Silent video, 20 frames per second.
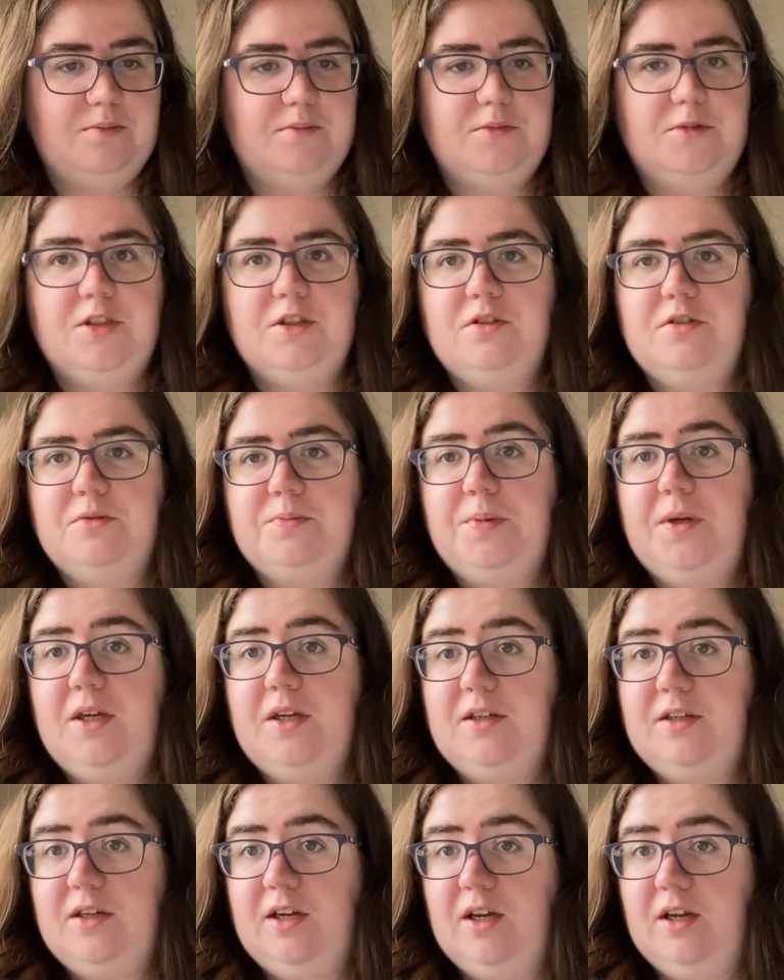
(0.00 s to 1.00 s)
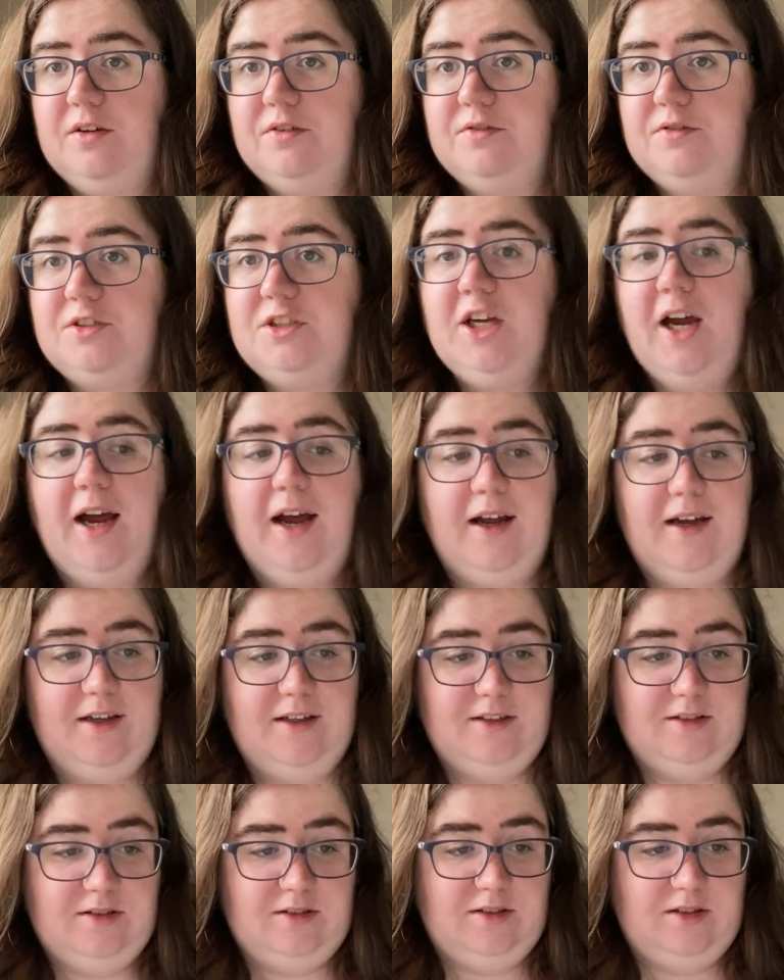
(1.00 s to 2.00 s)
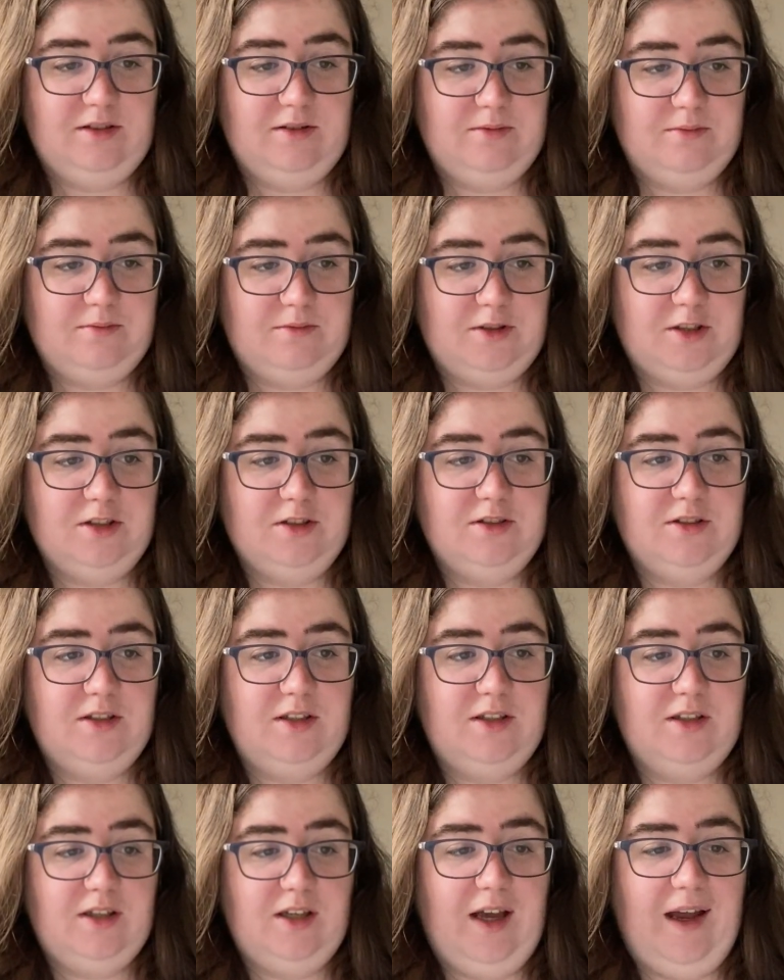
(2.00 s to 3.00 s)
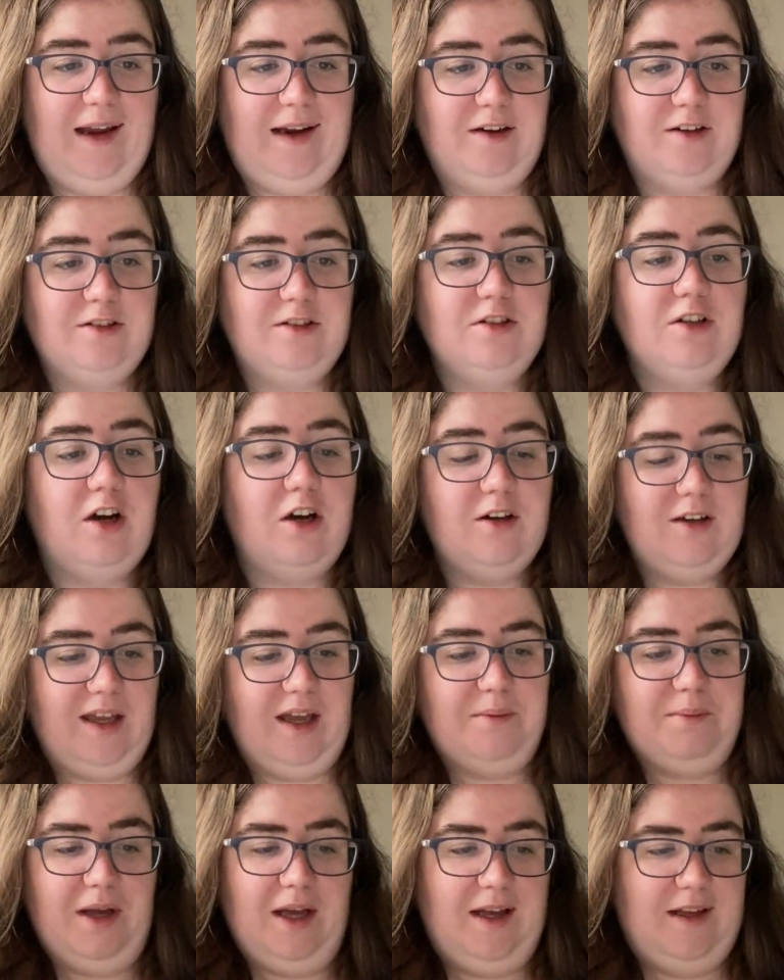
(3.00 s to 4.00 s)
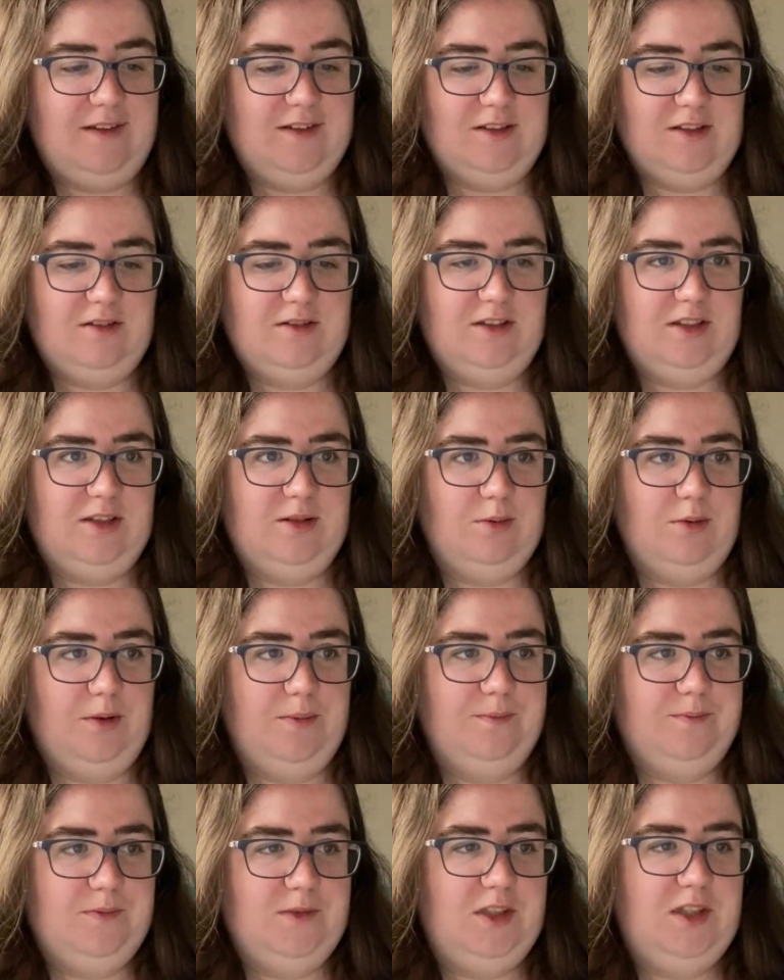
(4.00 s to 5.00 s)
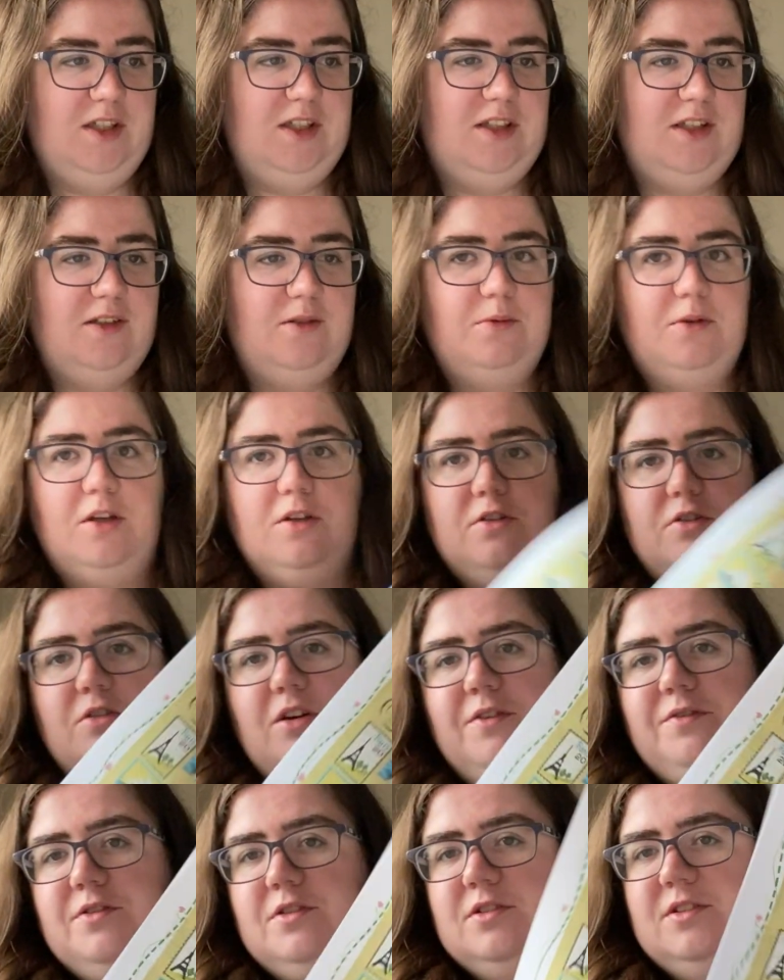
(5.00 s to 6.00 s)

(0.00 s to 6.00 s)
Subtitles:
Do PDF charts, because I could not get my hands on this one. So this is World Travel